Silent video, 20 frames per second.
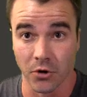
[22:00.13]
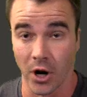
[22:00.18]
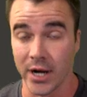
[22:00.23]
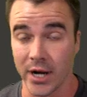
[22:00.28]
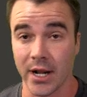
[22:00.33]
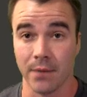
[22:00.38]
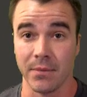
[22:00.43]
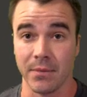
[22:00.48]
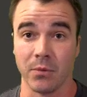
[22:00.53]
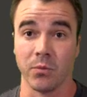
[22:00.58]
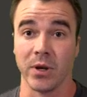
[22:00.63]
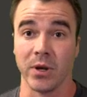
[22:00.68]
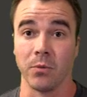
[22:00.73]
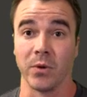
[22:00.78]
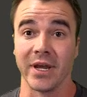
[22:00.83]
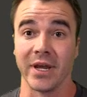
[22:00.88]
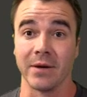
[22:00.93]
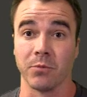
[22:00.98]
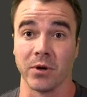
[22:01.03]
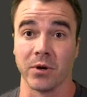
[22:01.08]
right? I mean,
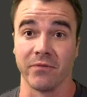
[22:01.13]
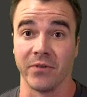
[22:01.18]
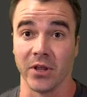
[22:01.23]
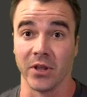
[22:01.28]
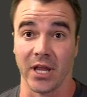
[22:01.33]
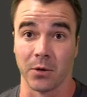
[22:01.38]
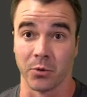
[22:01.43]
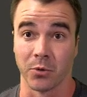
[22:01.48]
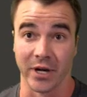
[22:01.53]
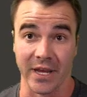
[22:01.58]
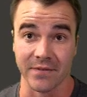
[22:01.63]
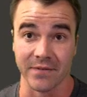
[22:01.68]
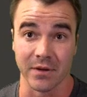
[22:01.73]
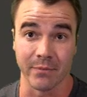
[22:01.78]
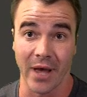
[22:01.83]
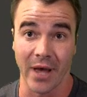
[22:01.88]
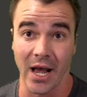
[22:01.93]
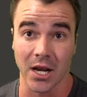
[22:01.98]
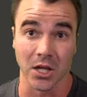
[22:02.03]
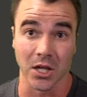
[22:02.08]
we feel like we're giving
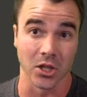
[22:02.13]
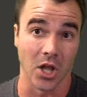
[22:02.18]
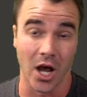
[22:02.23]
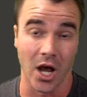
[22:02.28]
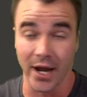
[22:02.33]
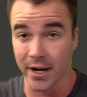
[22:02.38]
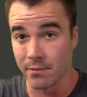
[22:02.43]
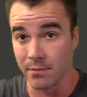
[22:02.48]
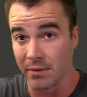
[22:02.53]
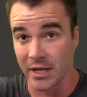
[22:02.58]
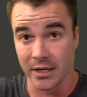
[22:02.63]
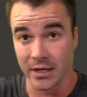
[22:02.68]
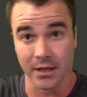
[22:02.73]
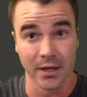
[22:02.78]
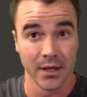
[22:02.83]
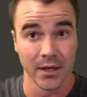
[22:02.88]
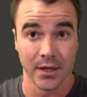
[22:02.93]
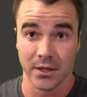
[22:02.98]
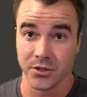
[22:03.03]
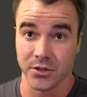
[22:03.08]
back a lot. I mean,
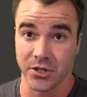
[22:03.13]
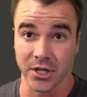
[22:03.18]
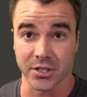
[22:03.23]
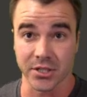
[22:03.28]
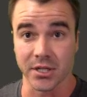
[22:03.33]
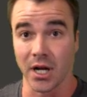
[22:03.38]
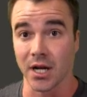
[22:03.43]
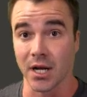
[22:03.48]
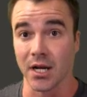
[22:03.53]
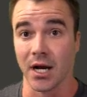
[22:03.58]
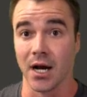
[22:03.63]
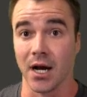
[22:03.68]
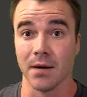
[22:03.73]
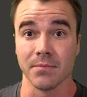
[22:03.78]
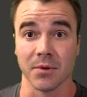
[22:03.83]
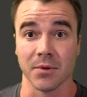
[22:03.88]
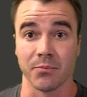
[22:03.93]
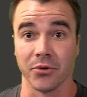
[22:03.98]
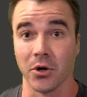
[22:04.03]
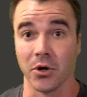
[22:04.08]

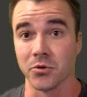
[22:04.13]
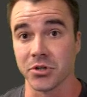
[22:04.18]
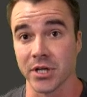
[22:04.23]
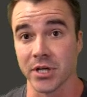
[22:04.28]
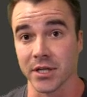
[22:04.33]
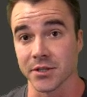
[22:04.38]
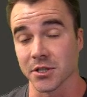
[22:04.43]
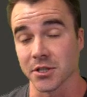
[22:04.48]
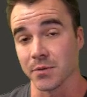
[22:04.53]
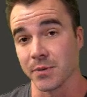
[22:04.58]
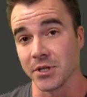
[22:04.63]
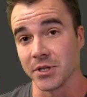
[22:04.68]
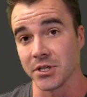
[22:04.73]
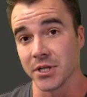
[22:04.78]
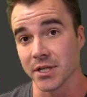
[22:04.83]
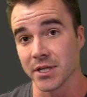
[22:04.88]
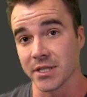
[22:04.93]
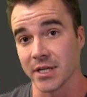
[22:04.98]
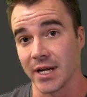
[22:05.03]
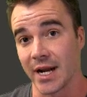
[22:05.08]
chess.com, the Pro Chess, the Speed
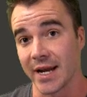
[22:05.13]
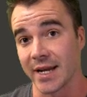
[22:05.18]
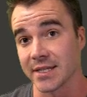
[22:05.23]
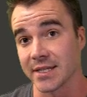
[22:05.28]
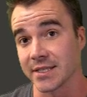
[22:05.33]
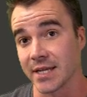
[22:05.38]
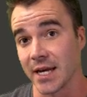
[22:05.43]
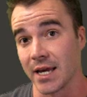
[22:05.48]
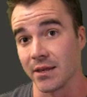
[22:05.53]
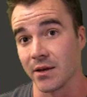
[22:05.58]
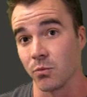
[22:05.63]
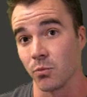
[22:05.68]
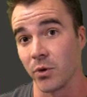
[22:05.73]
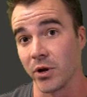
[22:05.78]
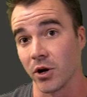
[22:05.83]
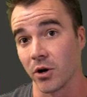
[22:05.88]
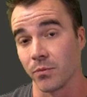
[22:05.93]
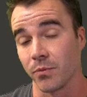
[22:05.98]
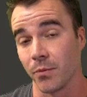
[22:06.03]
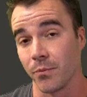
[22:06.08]
Chess, and I can say that
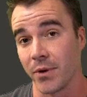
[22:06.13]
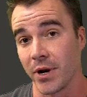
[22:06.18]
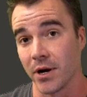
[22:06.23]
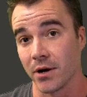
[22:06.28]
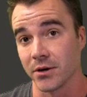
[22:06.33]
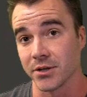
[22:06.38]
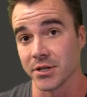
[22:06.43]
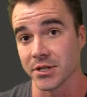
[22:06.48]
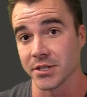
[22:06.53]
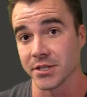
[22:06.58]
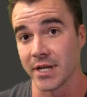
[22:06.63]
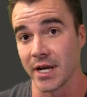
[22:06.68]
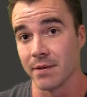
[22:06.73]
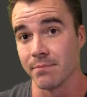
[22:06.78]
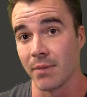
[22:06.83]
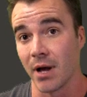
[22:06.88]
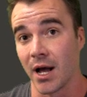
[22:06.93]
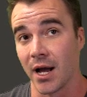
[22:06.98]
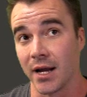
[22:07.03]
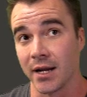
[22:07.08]
we are prepared to
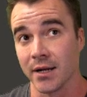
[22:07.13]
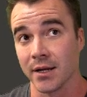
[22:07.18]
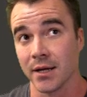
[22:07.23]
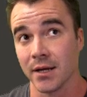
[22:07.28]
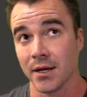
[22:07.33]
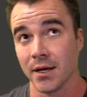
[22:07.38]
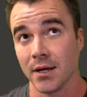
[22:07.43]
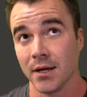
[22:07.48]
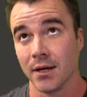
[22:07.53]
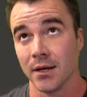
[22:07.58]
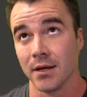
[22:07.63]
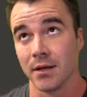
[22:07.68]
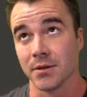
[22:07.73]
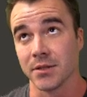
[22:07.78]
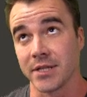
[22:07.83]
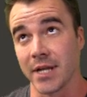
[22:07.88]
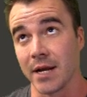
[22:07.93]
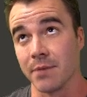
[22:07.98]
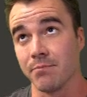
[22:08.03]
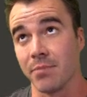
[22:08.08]
stand by
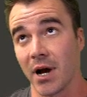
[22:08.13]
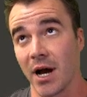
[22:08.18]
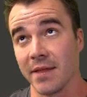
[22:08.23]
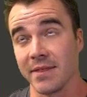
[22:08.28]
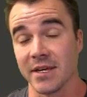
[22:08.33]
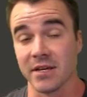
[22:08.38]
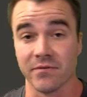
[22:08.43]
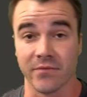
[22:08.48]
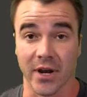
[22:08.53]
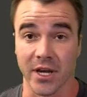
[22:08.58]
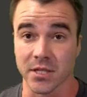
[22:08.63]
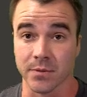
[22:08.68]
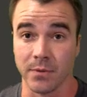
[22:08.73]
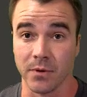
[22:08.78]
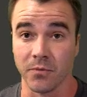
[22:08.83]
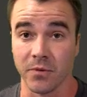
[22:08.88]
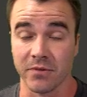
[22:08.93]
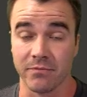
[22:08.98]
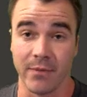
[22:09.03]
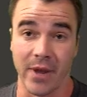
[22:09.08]
the
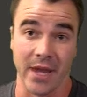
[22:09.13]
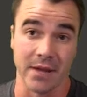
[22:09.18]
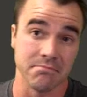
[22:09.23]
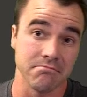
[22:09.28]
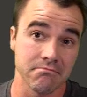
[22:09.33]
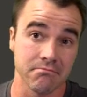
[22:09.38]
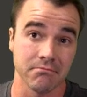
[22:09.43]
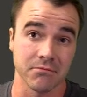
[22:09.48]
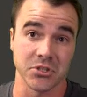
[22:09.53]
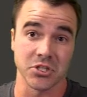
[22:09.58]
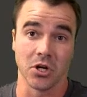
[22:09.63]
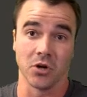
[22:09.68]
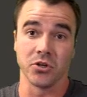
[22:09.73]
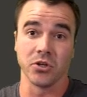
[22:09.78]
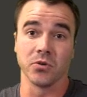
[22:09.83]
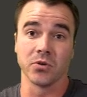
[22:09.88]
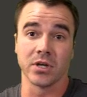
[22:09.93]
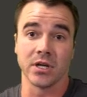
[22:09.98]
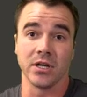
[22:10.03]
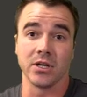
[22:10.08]
investment we've made. So
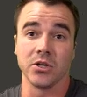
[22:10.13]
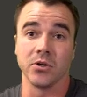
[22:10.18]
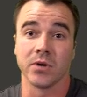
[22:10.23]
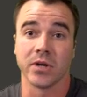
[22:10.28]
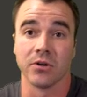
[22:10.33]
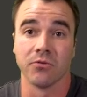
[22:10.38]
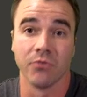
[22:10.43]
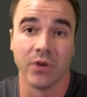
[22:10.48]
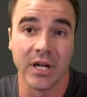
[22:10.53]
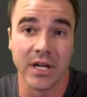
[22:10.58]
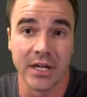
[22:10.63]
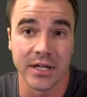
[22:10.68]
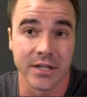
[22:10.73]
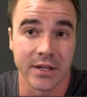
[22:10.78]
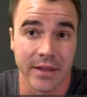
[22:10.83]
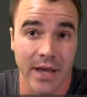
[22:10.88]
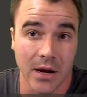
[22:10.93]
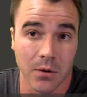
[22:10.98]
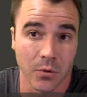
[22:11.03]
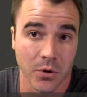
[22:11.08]
you can read
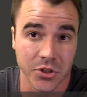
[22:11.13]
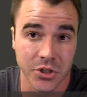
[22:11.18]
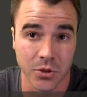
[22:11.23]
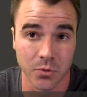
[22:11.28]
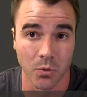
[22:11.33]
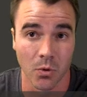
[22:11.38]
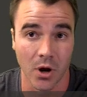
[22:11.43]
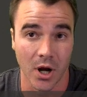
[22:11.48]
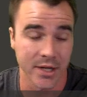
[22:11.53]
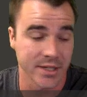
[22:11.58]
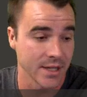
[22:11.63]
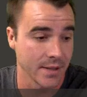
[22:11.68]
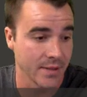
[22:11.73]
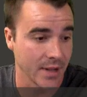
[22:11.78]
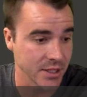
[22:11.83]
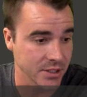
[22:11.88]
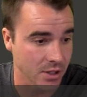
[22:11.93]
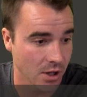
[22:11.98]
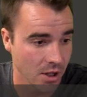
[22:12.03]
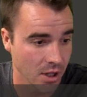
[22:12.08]
into that what you want, and
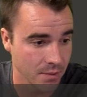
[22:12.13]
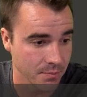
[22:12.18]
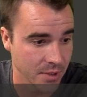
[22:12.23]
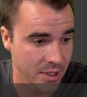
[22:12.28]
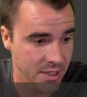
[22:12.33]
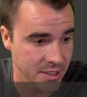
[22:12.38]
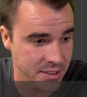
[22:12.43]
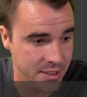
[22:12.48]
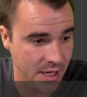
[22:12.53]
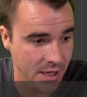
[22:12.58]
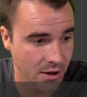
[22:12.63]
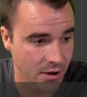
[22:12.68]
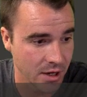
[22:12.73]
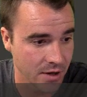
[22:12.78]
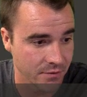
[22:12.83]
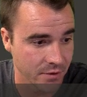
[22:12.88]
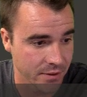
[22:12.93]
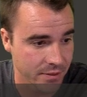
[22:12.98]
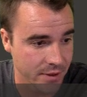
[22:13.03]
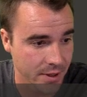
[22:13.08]
that's all I'm going to say on
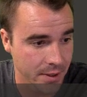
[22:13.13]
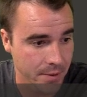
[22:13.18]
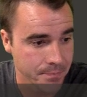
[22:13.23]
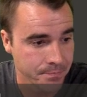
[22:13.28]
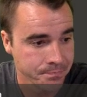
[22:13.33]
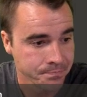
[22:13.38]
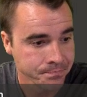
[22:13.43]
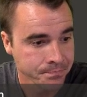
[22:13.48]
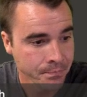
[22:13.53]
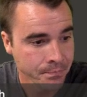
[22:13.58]
everything.